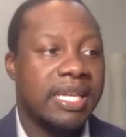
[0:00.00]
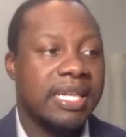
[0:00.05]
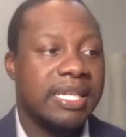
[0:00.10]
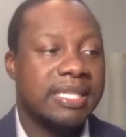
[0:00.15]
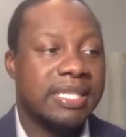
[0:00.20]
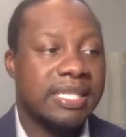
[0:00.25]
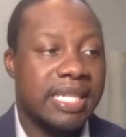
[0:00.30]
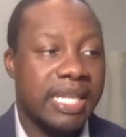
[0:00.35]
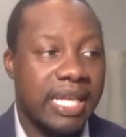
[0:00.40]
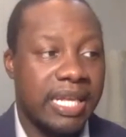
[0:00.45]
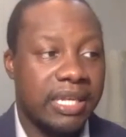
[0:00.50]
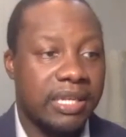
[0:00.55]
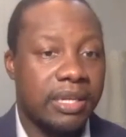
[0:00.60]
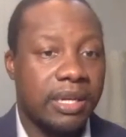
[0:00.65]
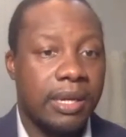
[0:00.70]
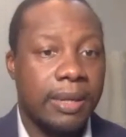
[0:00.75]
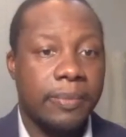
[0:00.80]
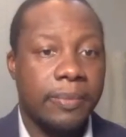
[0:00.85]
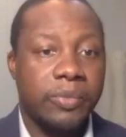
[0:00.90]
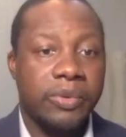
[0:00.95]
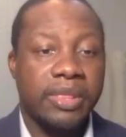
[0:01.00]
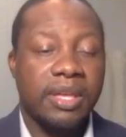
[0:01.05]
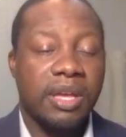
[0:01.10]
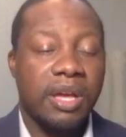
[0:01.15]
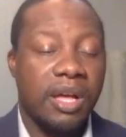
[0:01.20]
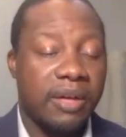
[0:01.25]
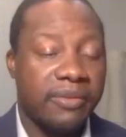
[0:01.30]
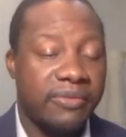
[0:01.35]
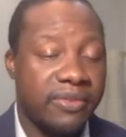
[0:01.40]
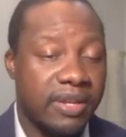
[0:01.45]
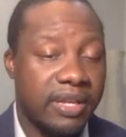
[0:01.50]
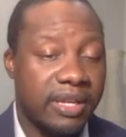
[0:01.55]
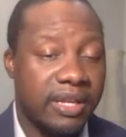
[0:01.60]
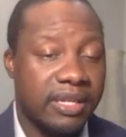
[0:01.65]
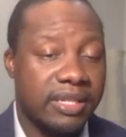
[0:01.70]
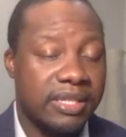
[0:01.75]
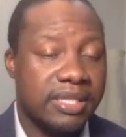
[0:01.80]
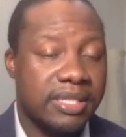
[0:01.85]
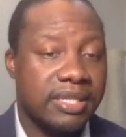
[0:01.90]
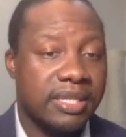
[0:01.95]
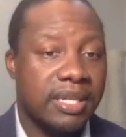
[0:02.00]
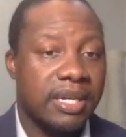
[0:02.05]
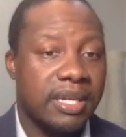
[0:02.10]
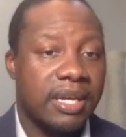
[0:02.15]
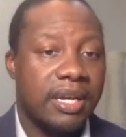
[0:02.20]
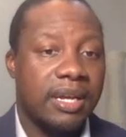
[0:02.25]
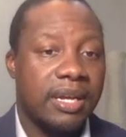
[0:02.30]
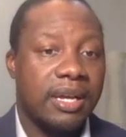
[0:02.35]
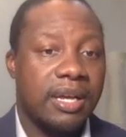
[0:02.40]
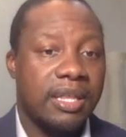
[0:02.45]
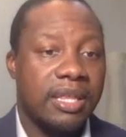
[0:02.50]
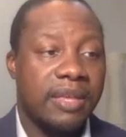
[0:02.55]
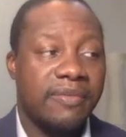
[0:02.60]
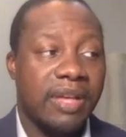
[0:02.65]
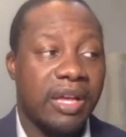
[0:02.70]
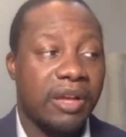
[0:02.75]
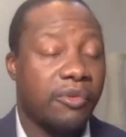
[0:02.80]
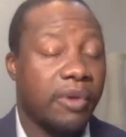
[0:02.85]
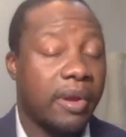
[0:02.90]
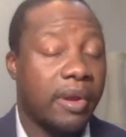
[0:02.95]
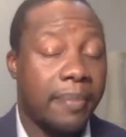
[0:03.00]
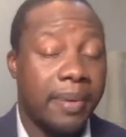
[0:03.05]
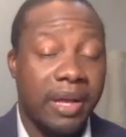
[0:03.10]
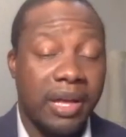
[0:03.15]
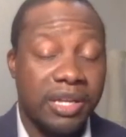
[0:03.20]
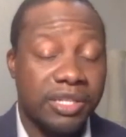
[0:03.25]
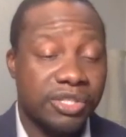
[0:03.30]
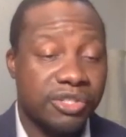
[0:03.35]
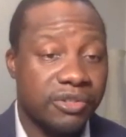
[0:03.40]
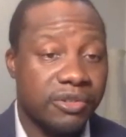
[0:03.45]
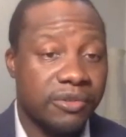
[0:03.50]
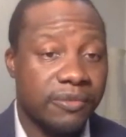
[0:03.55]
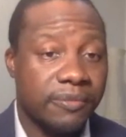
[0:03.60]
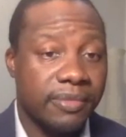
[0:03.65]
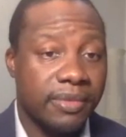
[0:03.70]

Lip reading: stand up with confidence, they've got great posture,